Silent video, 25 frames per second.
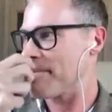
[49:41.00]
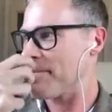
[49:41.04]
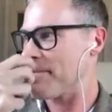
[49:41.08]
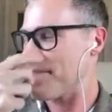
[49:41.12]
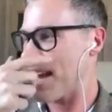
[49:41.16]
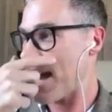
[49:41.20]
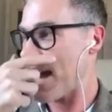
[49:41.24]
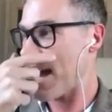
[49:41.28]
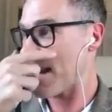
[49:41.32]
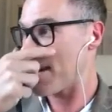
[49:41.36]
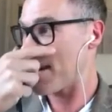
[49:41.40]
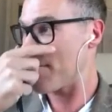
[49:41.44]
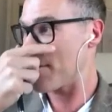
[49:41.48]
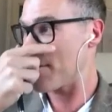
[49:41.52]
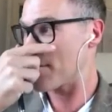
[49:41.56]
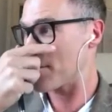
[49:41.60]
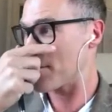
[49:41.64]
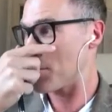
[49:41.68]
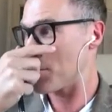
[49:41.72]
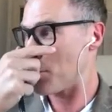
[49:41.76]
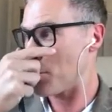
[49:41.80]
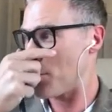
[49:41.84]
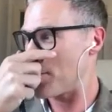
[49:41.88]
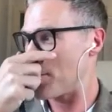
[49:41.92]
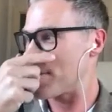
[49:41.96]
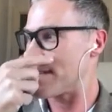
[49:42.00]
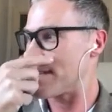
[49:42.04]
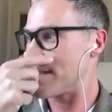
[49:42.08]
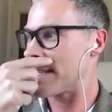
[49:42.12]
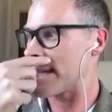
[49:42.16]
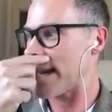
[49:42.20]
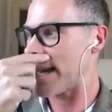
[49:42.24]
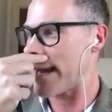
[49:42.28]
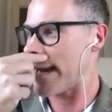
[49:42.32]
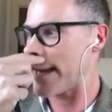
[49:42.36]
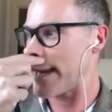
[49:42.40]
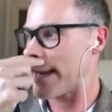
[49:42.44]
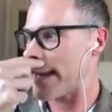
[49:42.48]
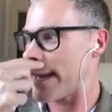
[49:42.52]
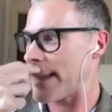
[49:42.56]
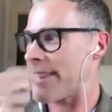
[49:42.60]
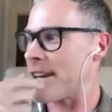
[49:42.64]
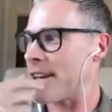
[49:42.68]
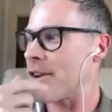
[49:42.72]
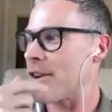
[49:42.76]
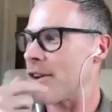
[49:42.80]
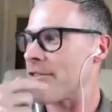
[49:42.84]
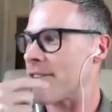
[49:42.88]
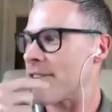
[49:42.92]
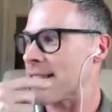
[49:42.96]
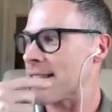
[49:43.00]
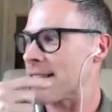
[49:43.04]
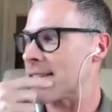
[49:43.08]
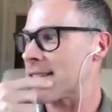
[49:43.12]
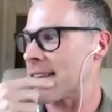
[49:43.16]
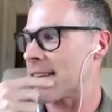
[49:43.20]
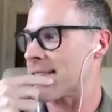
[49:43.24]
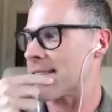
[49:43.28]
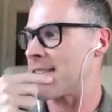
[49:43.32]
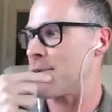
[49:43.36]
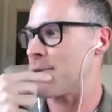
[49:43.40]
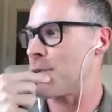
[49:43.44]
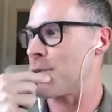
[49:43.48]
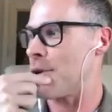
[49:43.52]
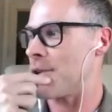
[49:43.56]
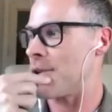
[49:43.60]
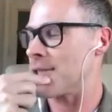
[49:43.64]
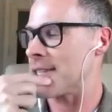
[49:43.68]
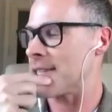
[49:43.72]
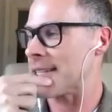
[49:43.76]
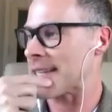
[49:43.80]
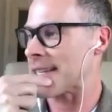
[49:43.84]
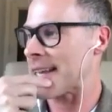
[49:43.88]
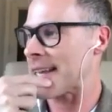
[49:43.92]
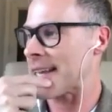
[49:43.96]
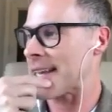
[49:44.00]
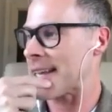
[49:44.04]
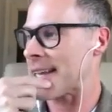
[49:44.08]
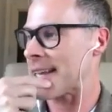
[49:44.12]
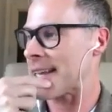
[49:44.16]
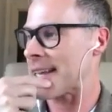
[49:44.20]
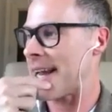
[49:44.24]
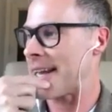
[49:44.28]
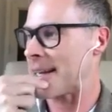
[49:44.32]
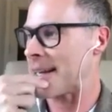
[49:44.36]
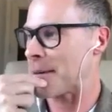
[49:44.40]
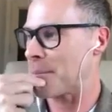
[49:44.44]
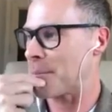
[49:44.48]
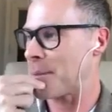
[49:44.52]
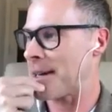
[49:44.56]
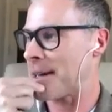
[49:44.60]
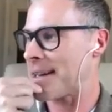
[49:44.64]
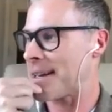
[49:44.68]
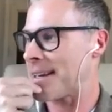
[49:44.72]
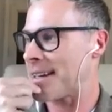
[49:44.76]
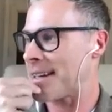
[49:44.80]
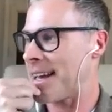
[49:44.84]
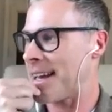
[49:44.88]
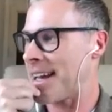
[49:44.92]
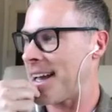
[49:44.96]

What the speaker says: I love those two words, indicating, and they're not really sexy words, indicating, but